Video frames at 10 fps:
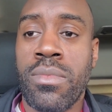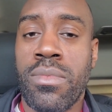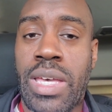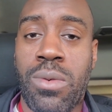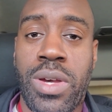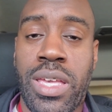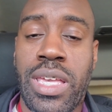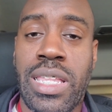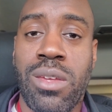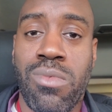That way,
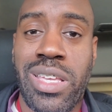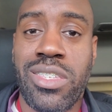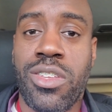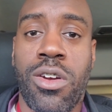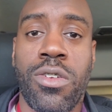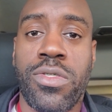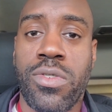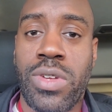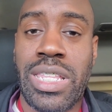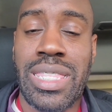any restarts
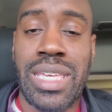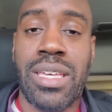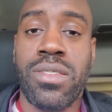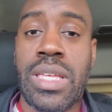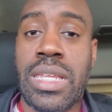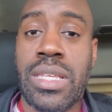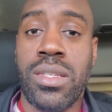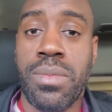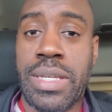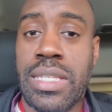or anything else that needed
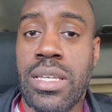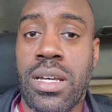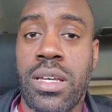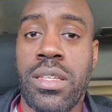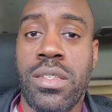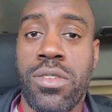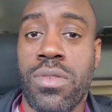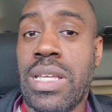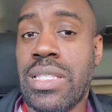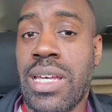to be done
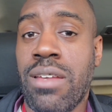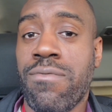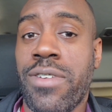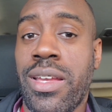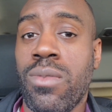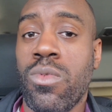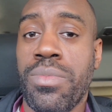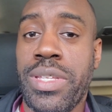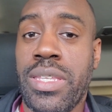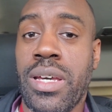during that time frame would
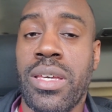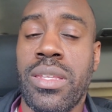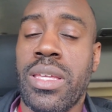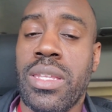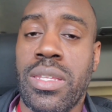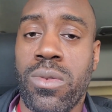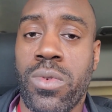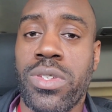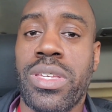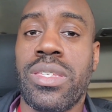be done. And in the
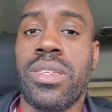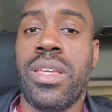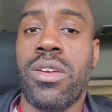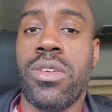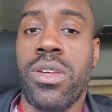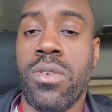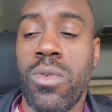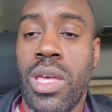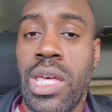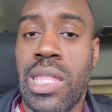worst case scenario,
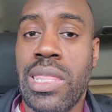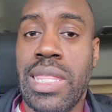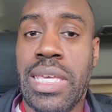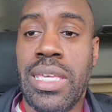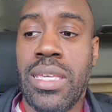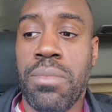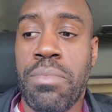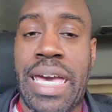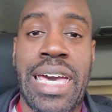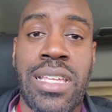the
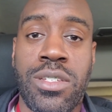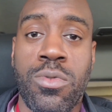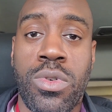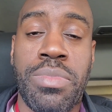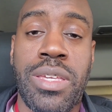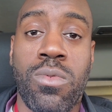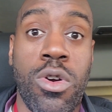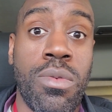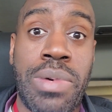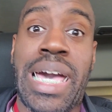patch would be
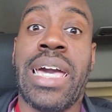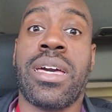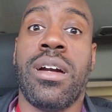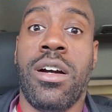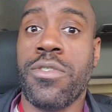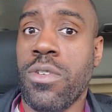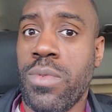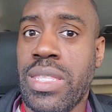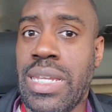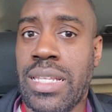rolled back also
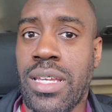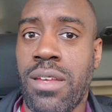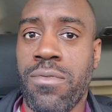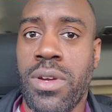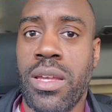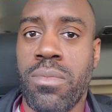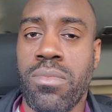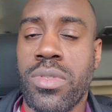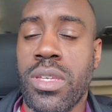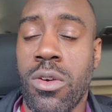within that time frame.
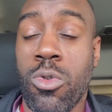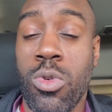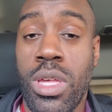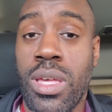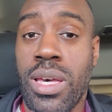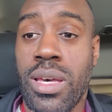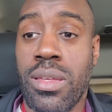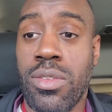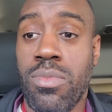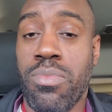So
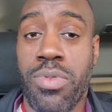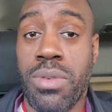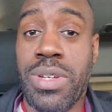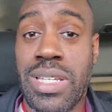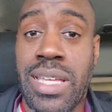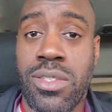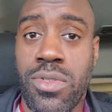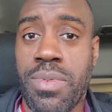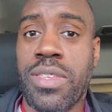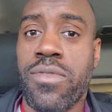you pretty much had to
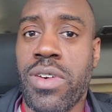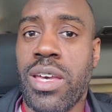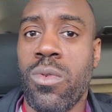specify